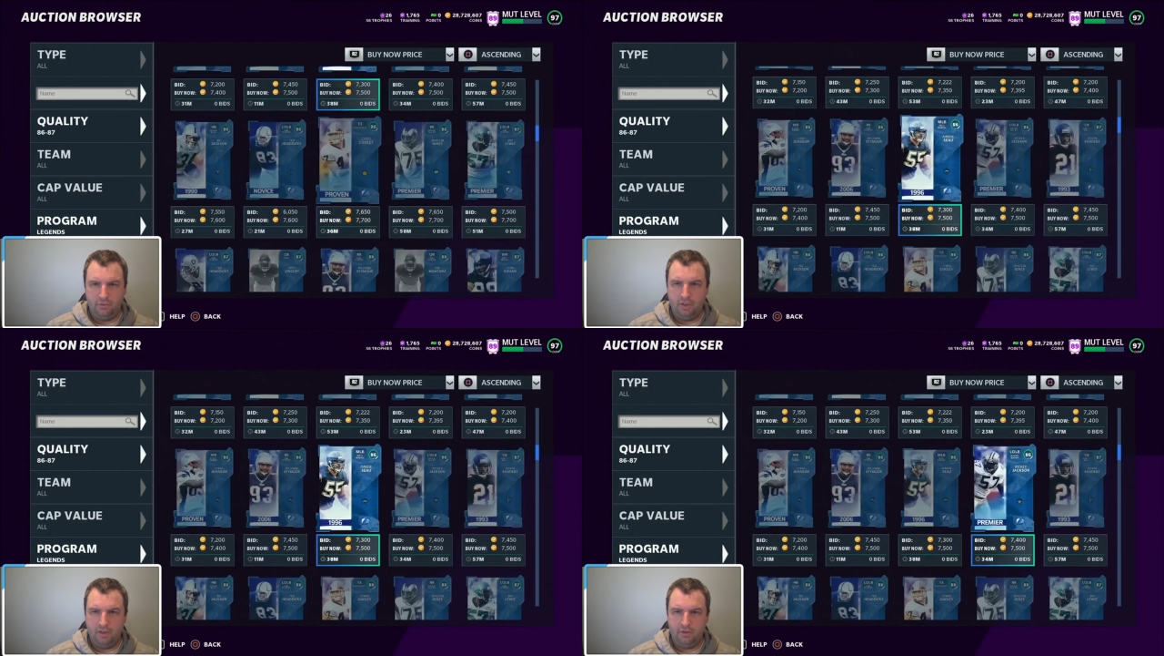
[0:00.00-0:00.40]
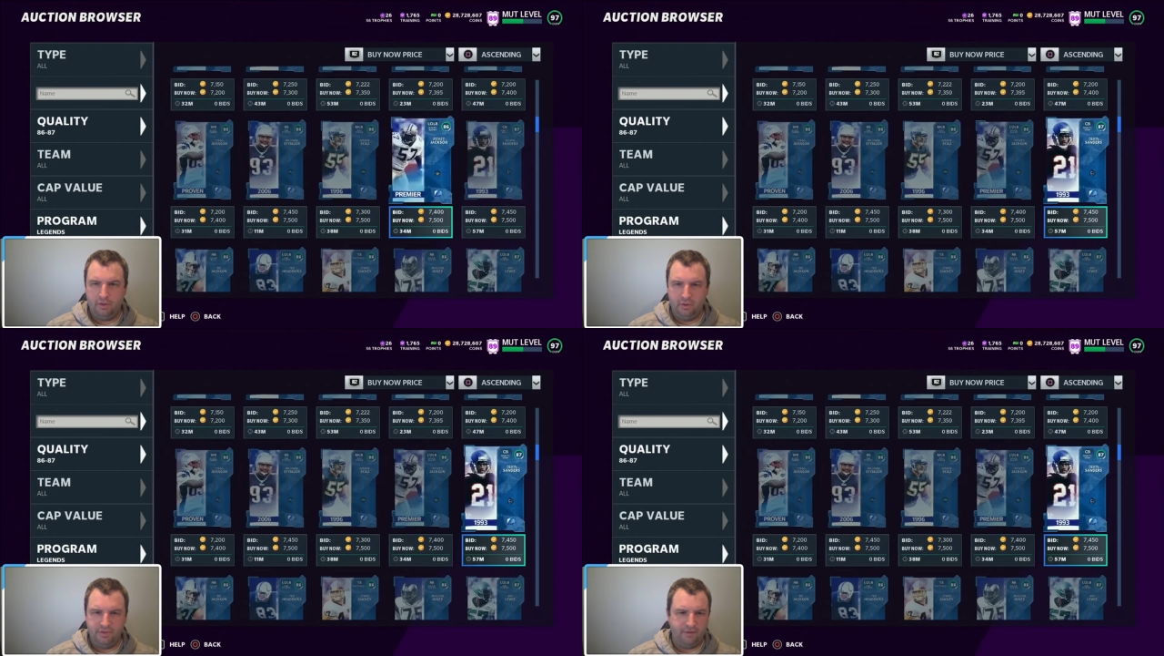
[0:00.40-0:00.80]
There we
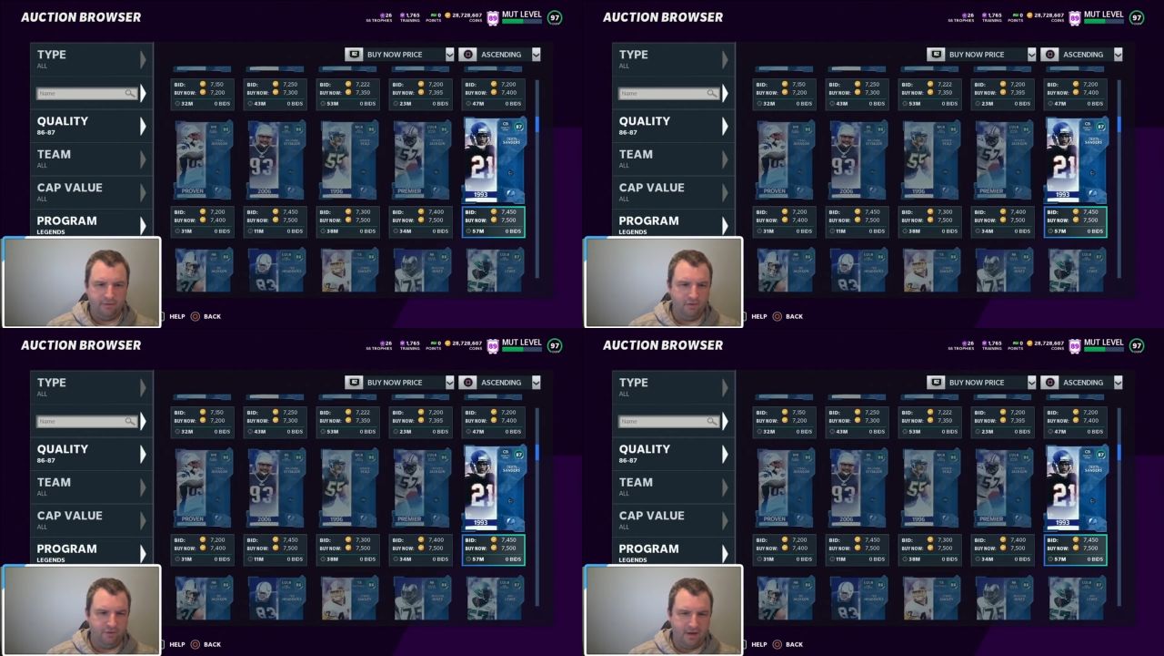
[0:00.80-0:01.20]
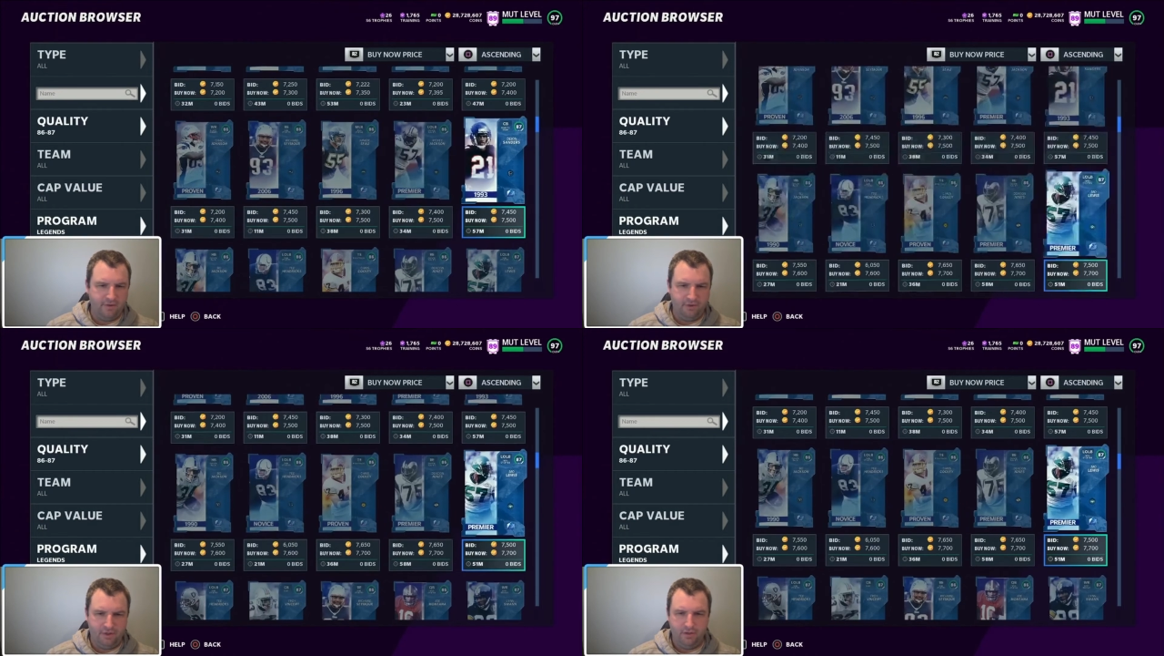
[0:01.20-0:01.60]
go,
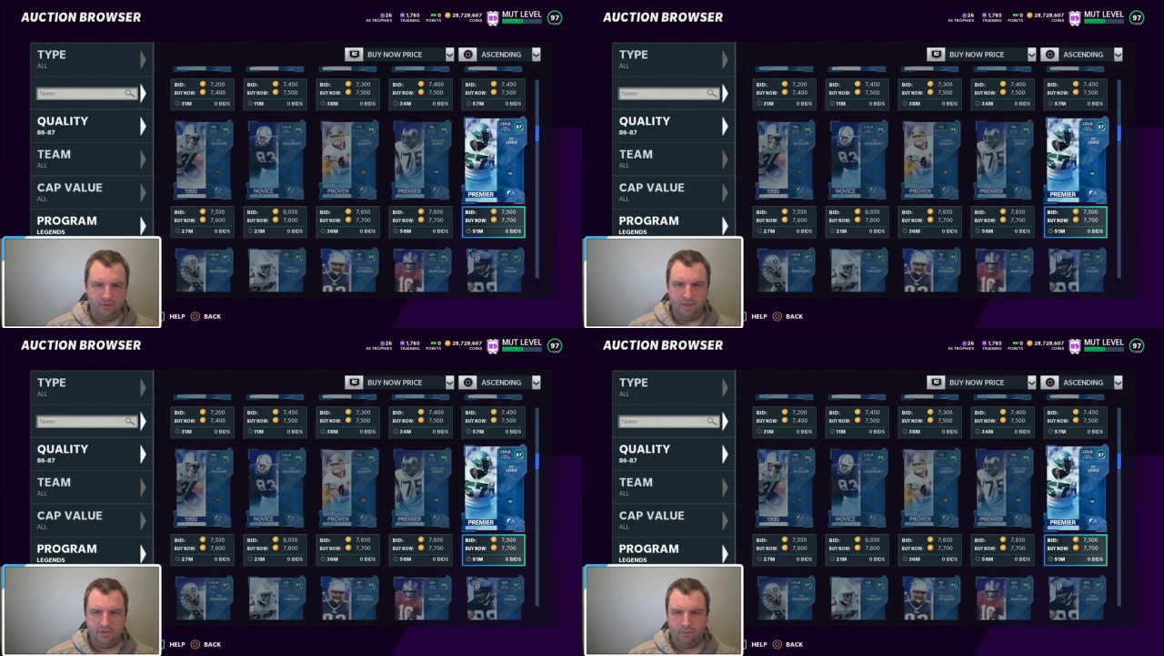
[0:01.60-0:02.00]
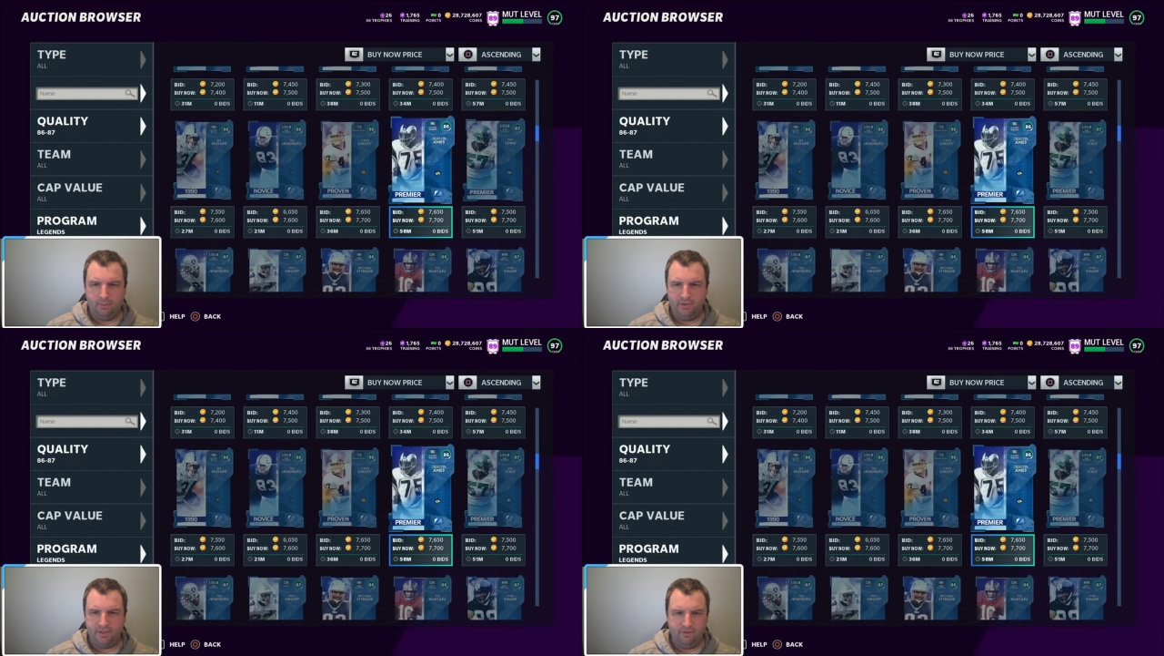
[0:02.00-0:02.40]
7,500, right? So
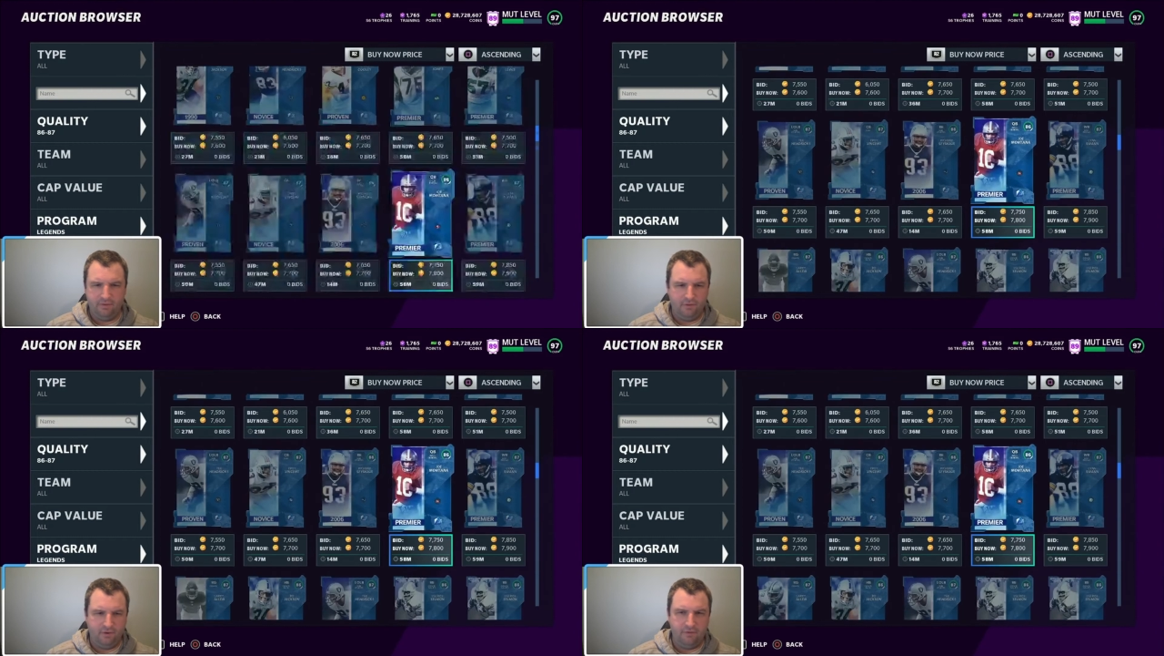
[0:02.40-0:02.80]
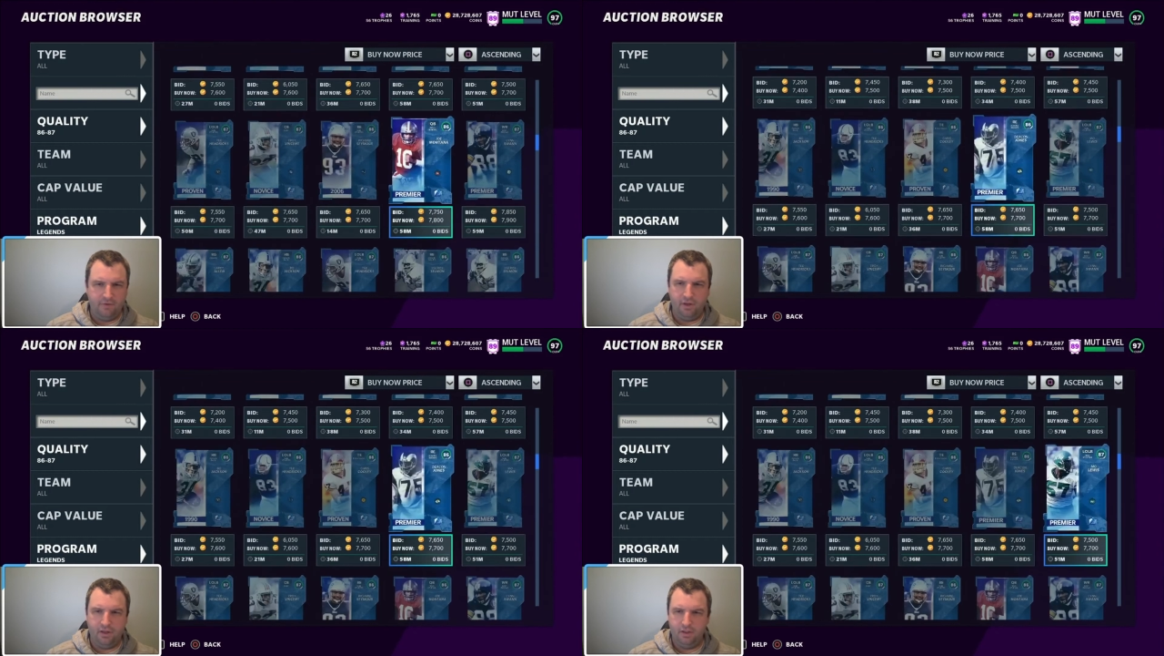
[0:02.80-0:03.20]
about
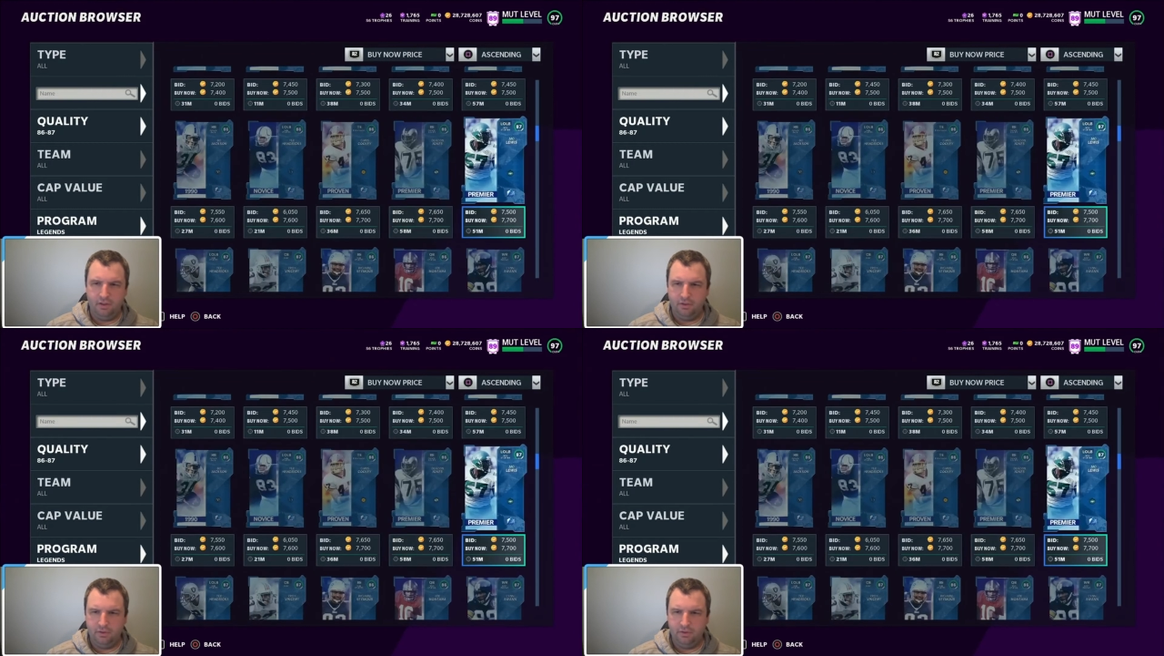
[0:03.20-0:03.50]
7,500.